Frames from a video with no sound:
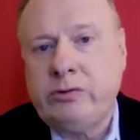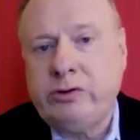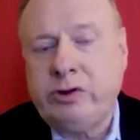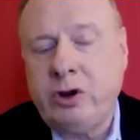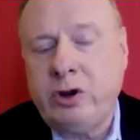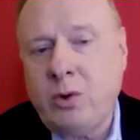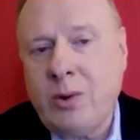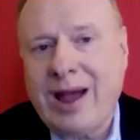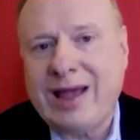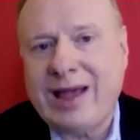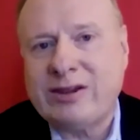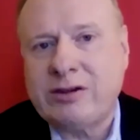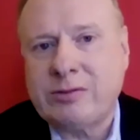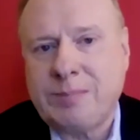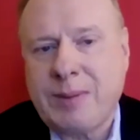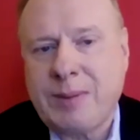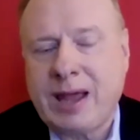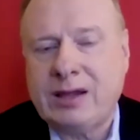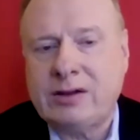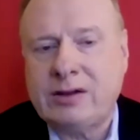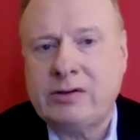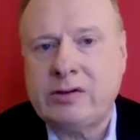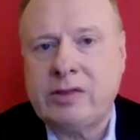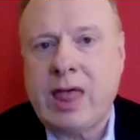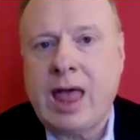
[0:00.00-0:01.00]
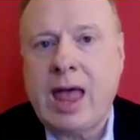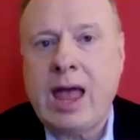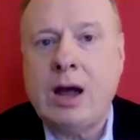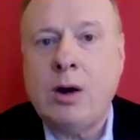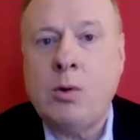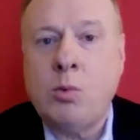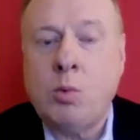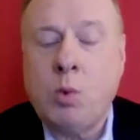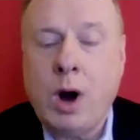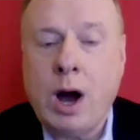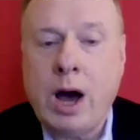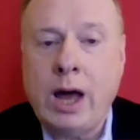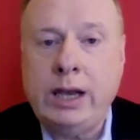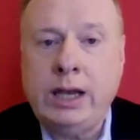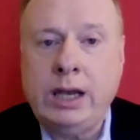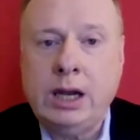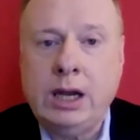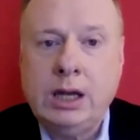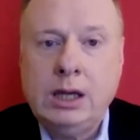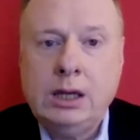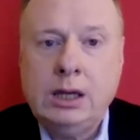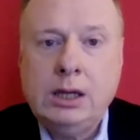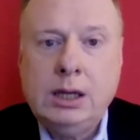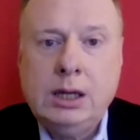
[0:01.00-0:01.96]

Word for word: two aspects there. One,